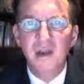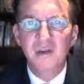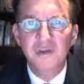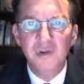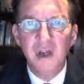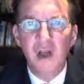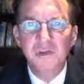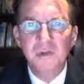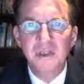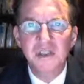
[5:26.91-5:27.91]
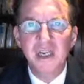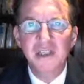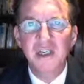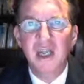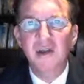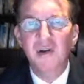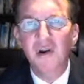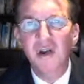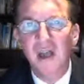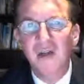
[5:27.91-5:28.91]
during hospitalization and
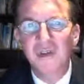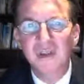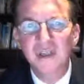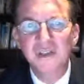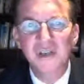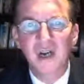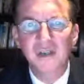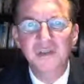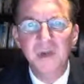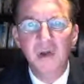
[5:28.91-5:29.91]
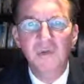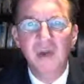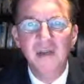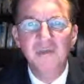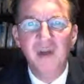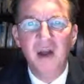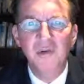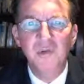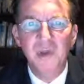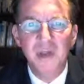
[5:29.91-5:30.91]
early after discharge, we already found
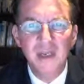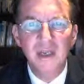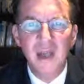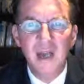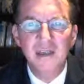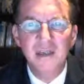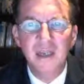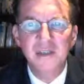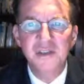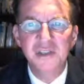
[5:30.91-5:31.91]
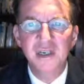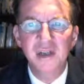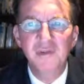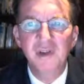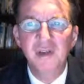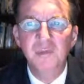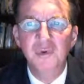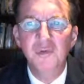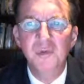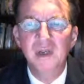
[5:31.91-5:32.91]
within the 90 days a significant
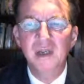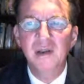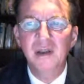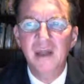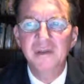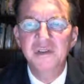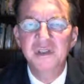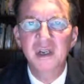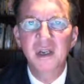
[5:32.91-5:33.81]
improvement in deaths,